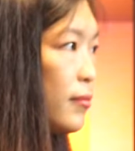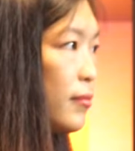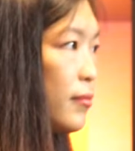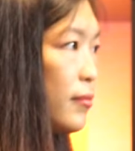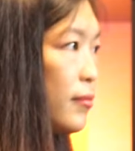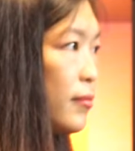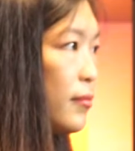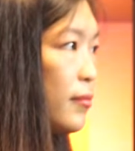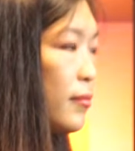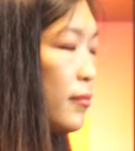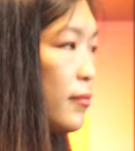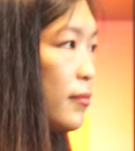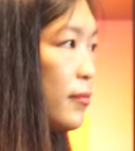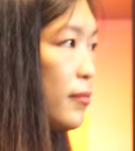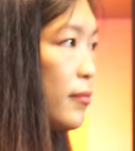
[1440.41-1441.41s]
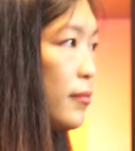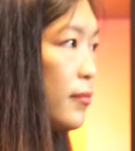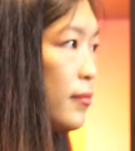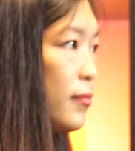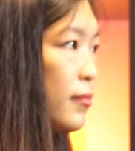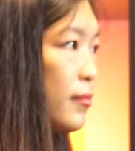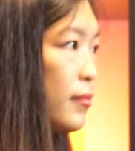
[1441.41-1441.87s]

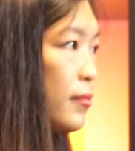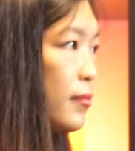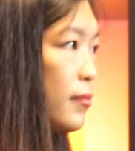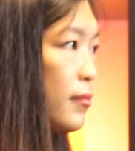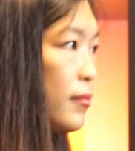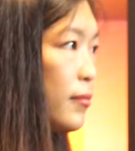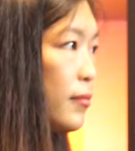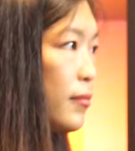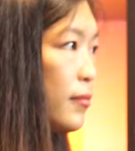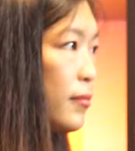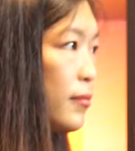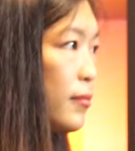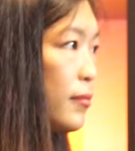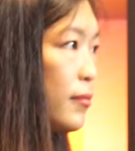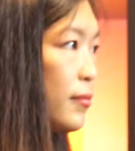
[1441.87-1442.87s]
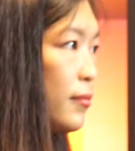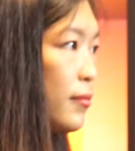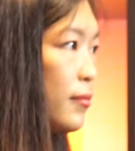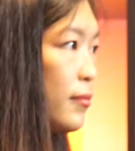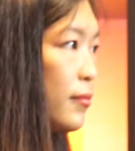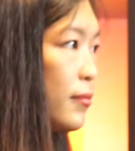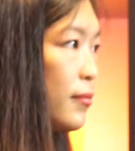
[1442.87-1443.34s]

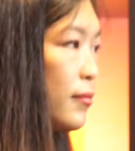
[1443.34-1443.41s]
(silent)